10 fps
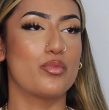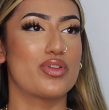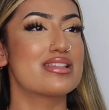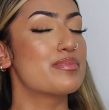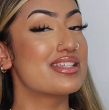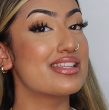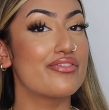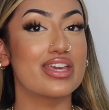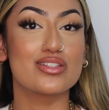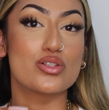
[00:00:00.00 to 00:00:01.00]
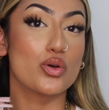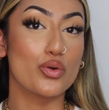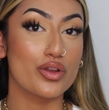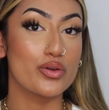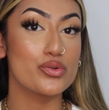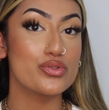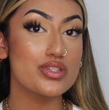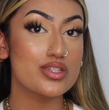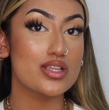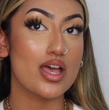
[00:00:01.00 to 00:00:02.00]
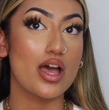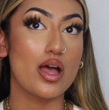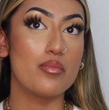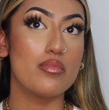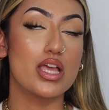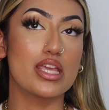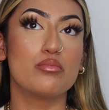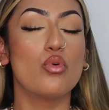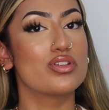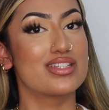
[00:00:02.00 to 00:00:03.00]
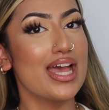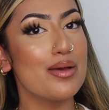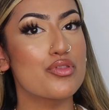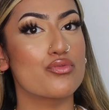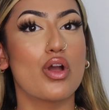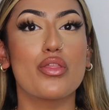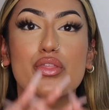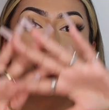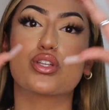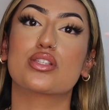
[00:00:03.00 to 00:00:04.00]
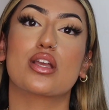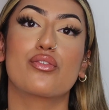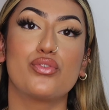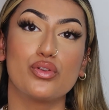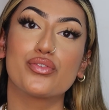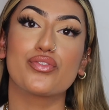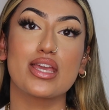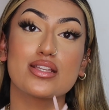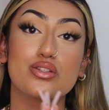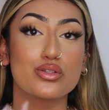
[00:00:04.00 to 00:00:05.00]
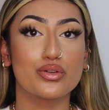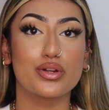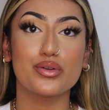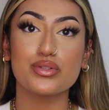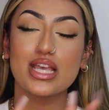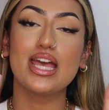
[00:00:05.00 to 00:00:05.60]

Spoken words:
with specific tutorials in more depth rather than just like full face tutorials,